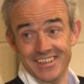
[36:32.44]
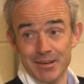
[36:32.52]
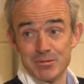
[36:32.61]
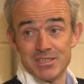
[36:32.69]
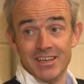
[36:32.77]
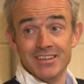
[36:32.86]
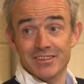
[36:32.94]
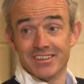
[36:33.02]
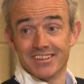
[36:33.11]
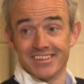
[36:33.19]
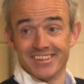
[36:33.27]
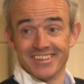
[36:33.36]
That was the end of
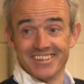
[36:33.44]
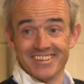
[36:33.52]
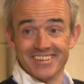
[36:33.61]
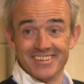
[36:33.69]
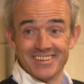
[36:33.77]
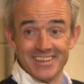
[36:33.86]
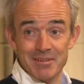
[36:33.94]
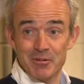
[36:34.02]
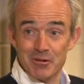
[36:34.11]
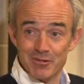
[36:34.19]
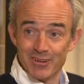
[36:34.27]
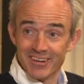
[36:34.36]
it. Game over. Game
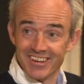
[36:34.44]
over.